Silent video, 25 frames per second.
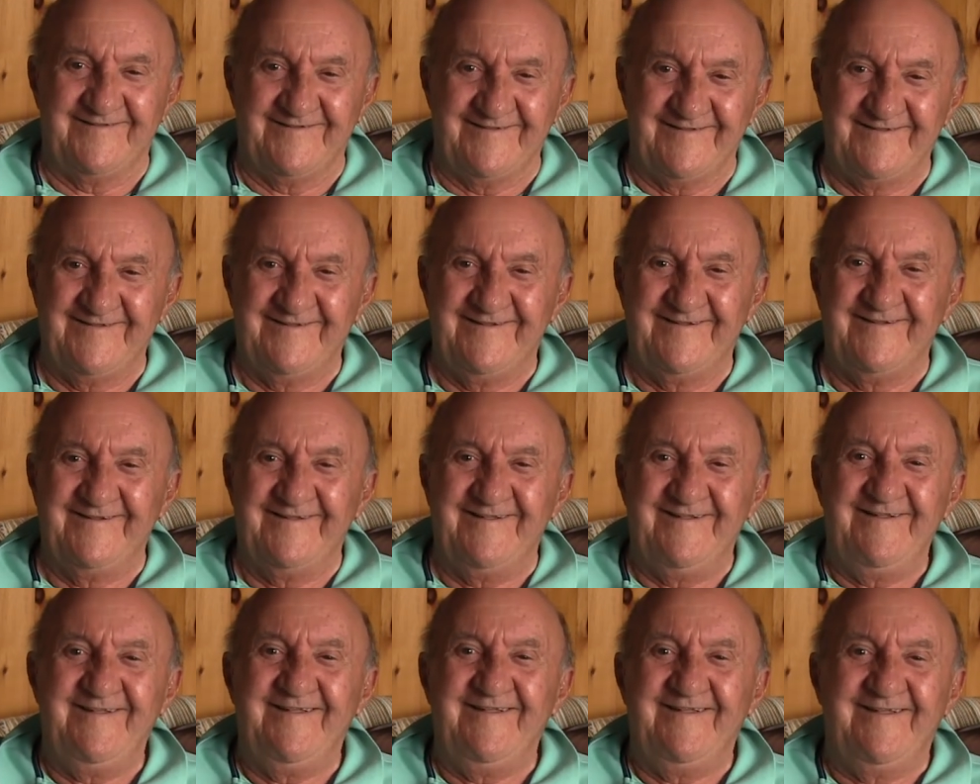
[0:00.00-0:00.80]
it
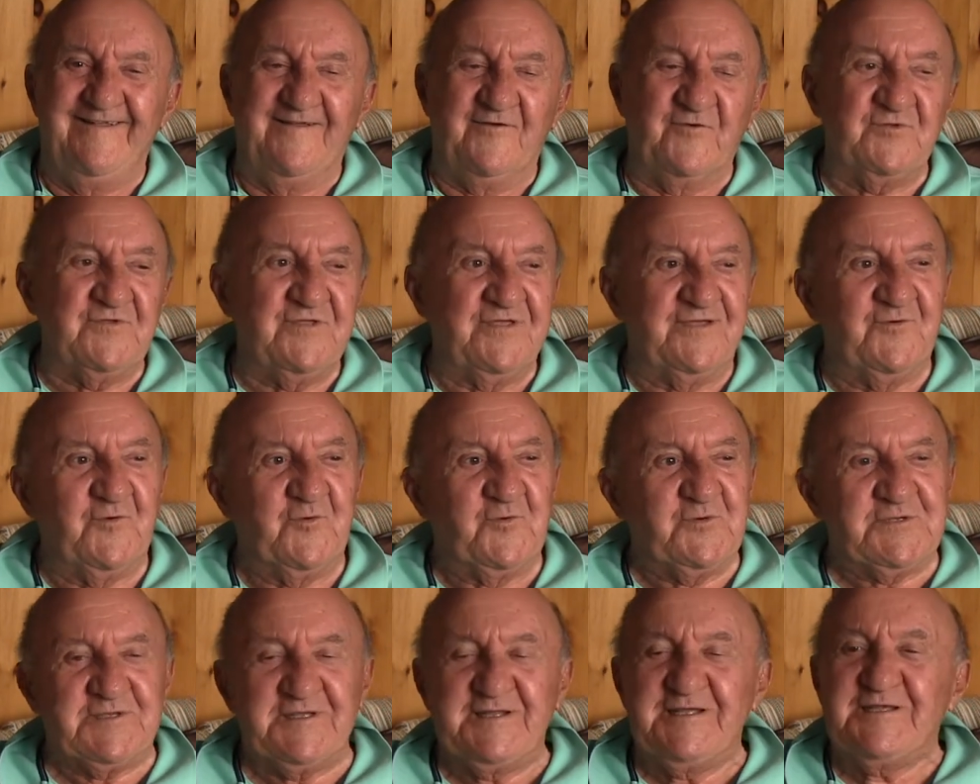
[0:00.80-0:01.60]
was it
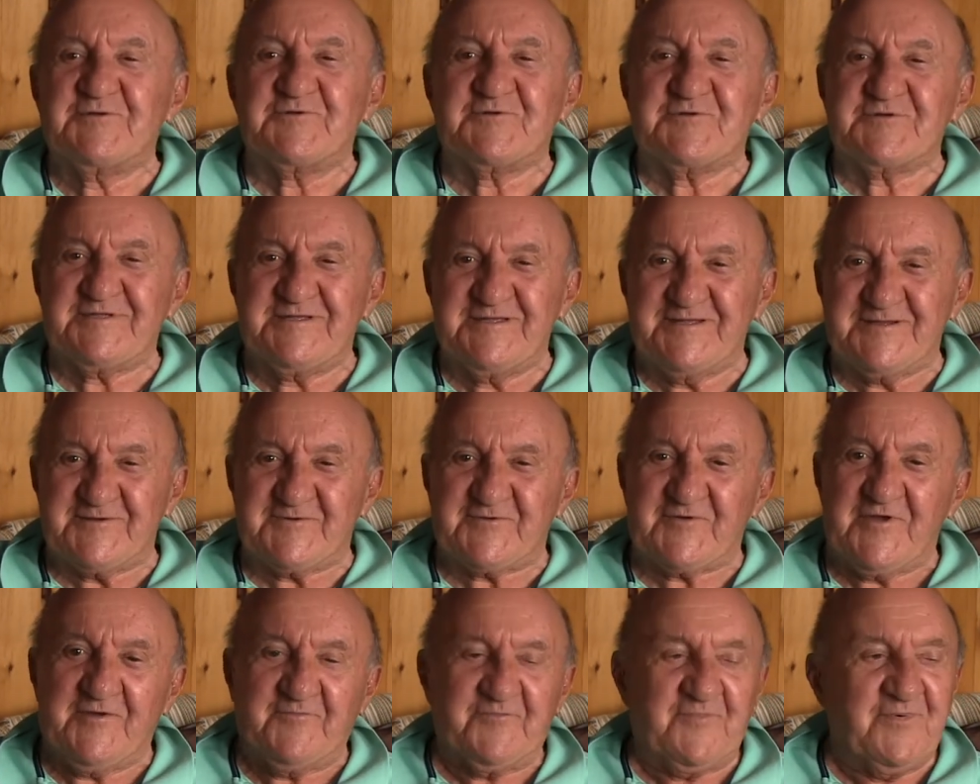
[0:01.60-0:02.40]
was an interesting
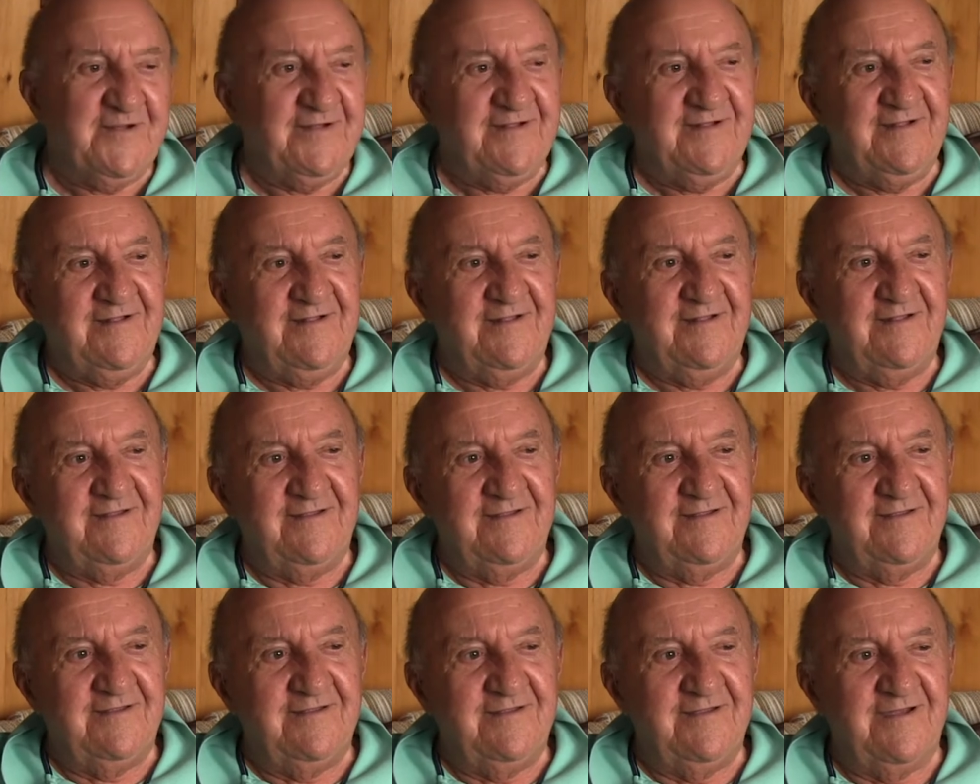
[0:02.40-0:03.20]
trip.
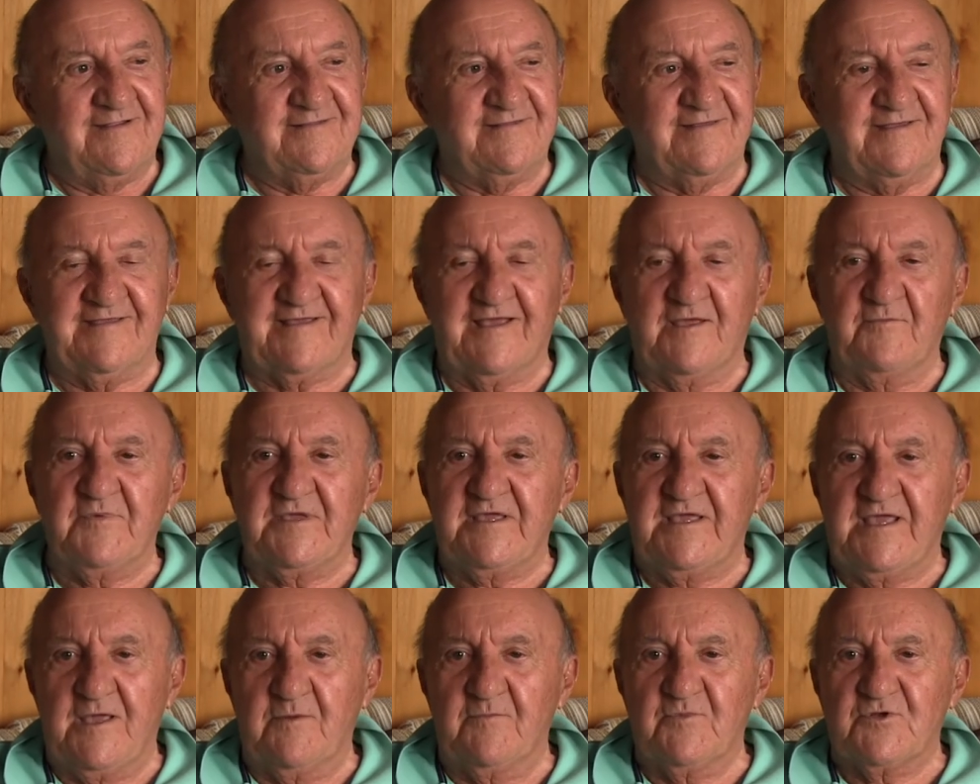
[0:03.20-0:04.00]
I think I
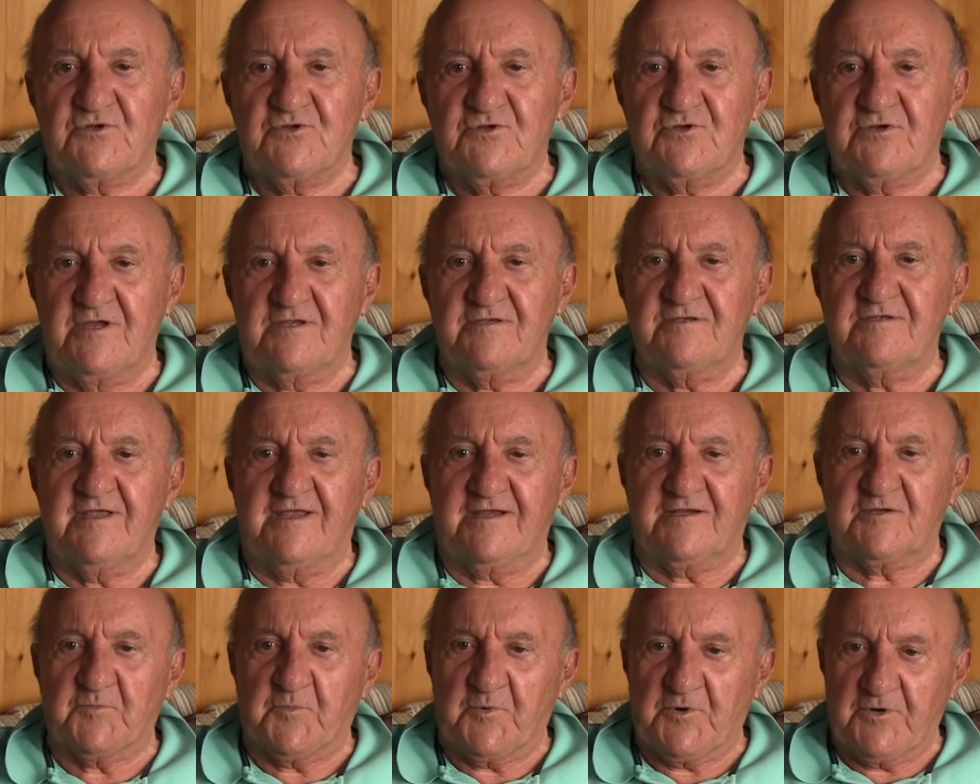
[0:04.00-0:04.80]
became a chess
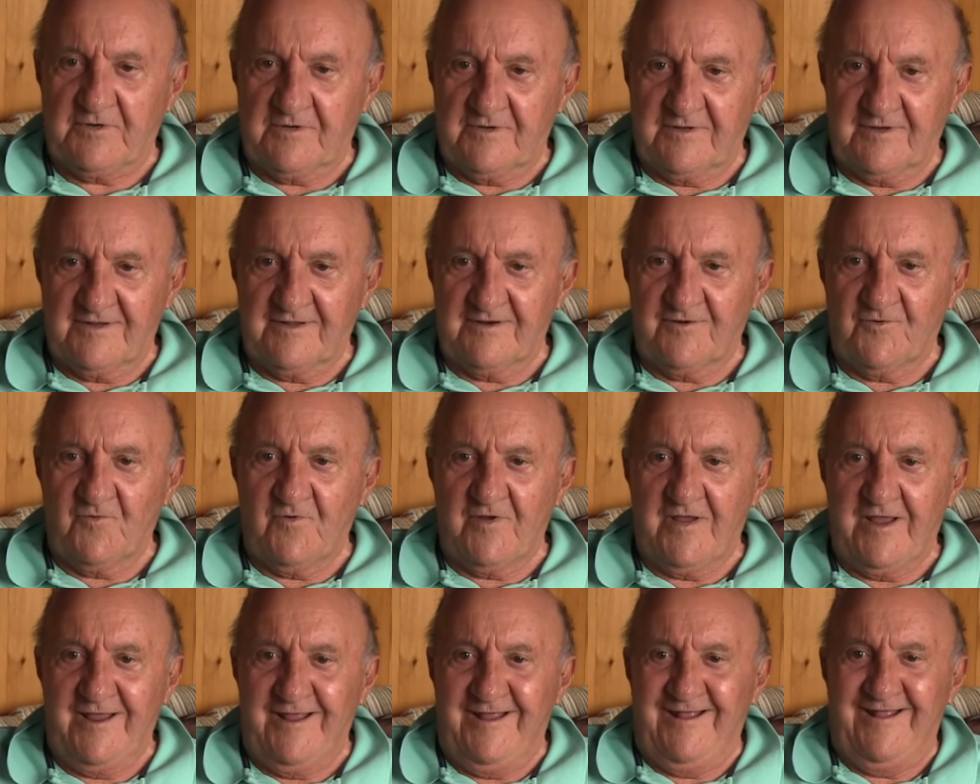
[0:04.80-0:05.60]
expert on the way.